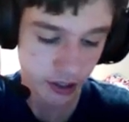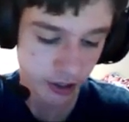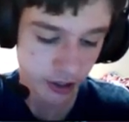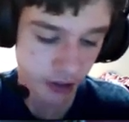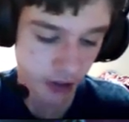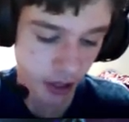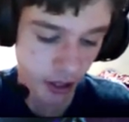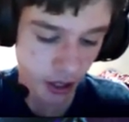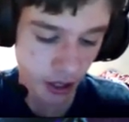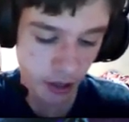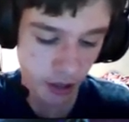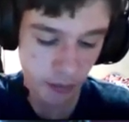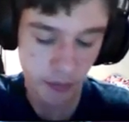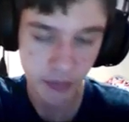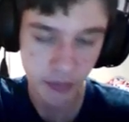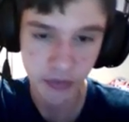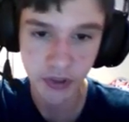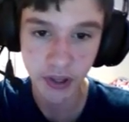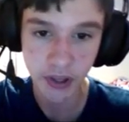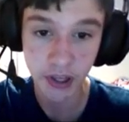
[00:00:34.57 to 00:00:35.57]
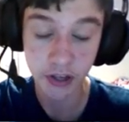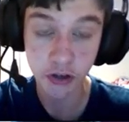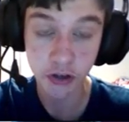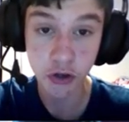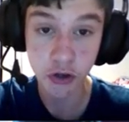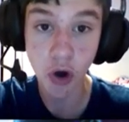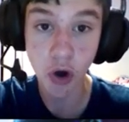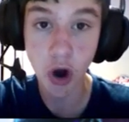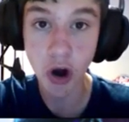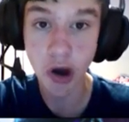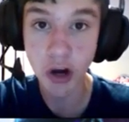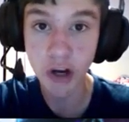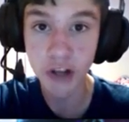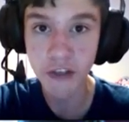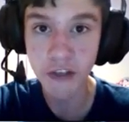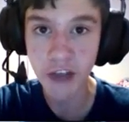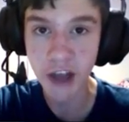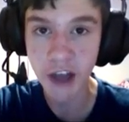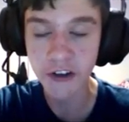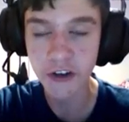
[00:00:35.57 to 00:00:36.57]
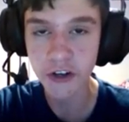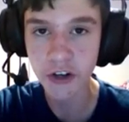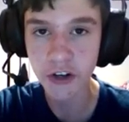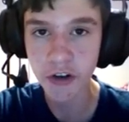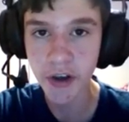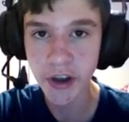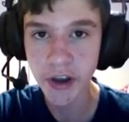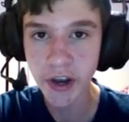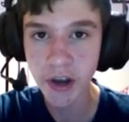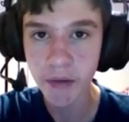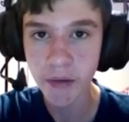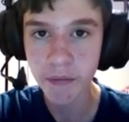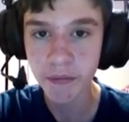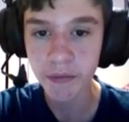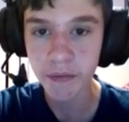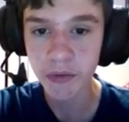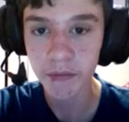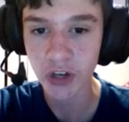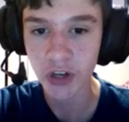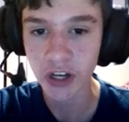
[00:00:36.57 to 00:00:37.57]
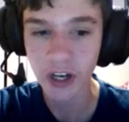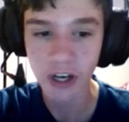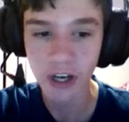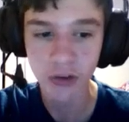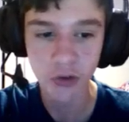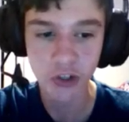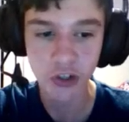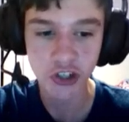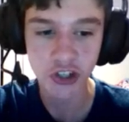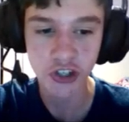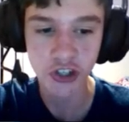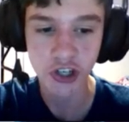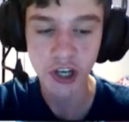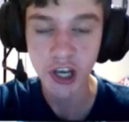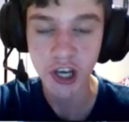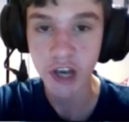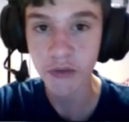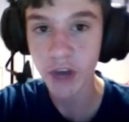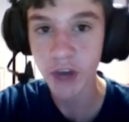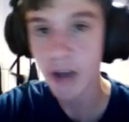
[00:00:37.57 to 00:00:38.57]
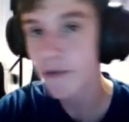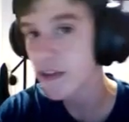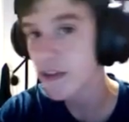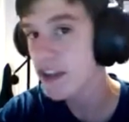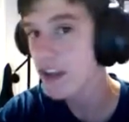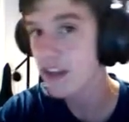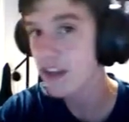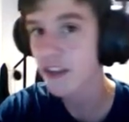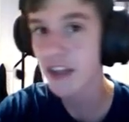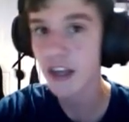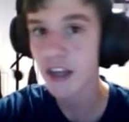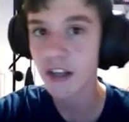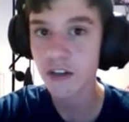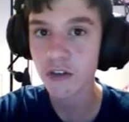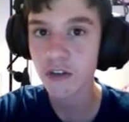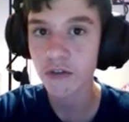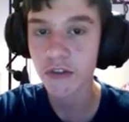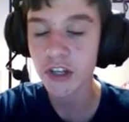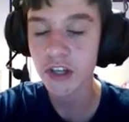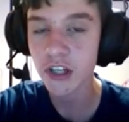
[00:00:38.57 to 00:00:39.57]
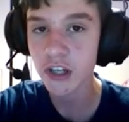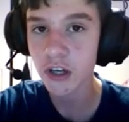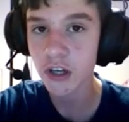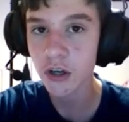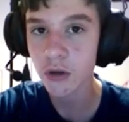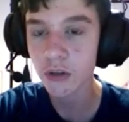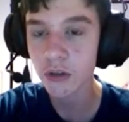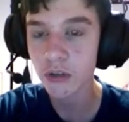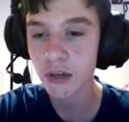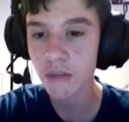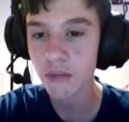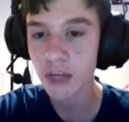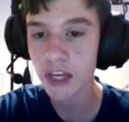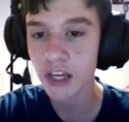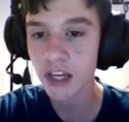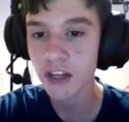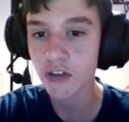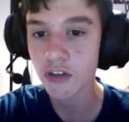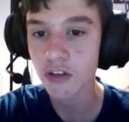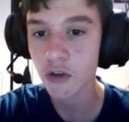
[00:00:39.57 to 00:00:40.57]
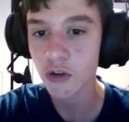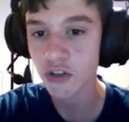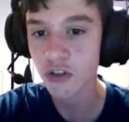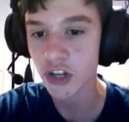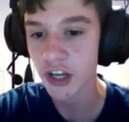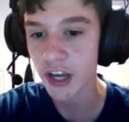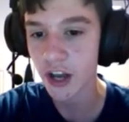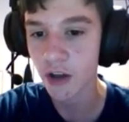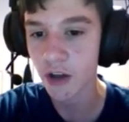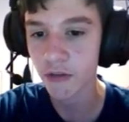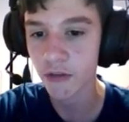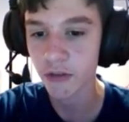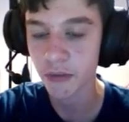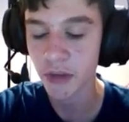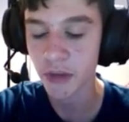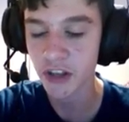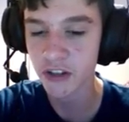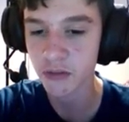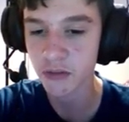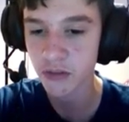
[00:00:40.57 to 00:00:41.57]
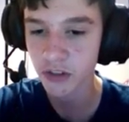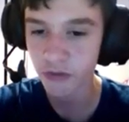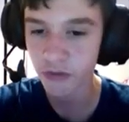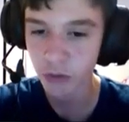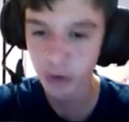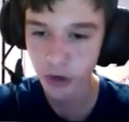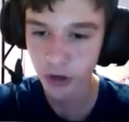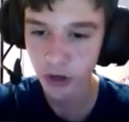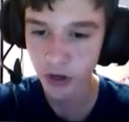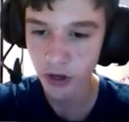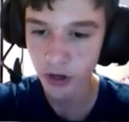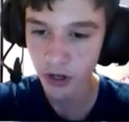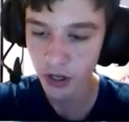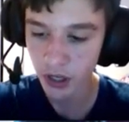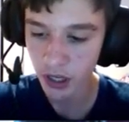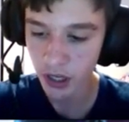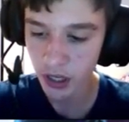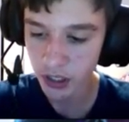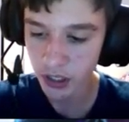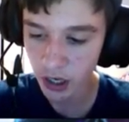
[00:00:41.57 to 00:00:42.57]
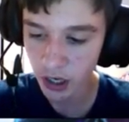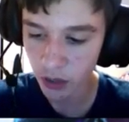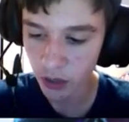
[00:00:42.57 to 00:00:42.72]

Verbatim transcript: um the new arc that they're doing, wh which if you haven't seen the new video they made, go check it out from S M G four. And yeah,